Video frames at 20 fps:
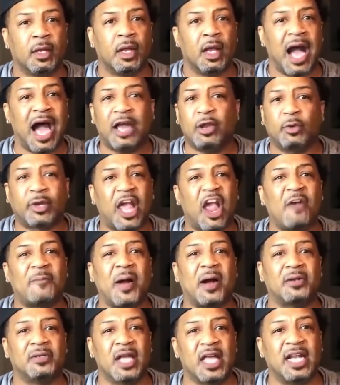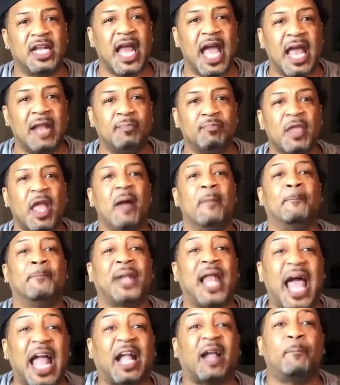I don't care about none of that.
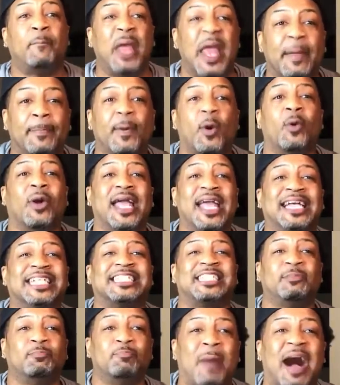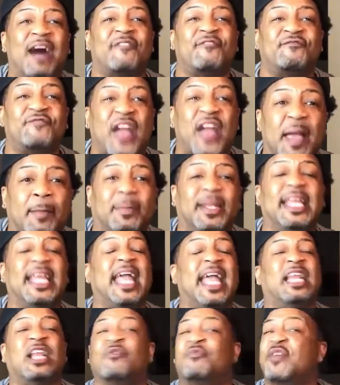Black people is my
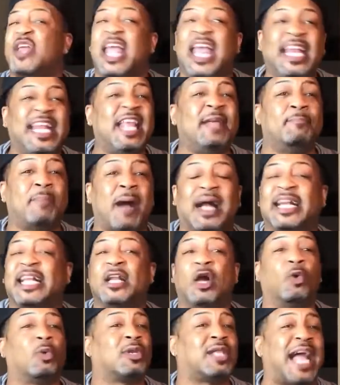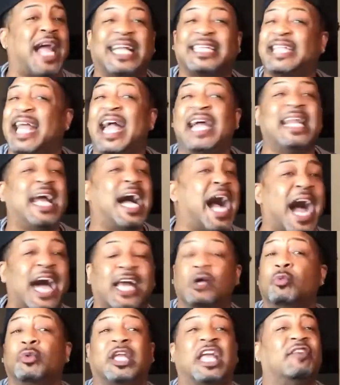family, and if anybody don't like that, I
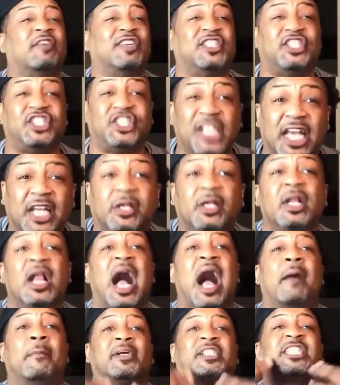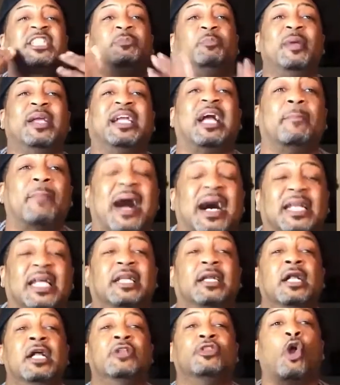don't give a shit. I'ma speak about
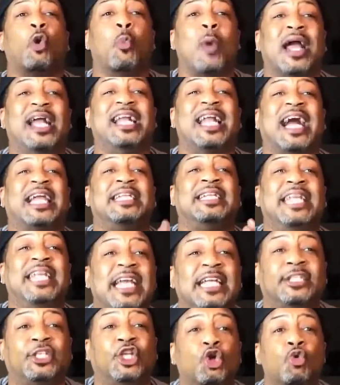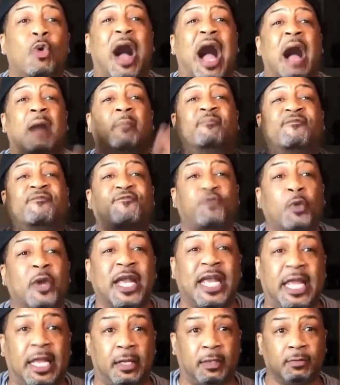it the way that I need to. I'm
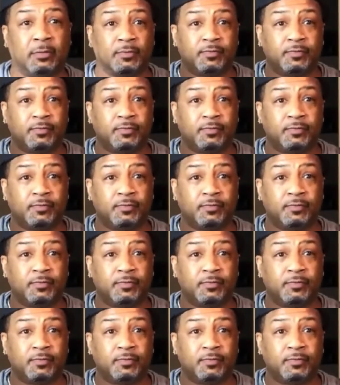free.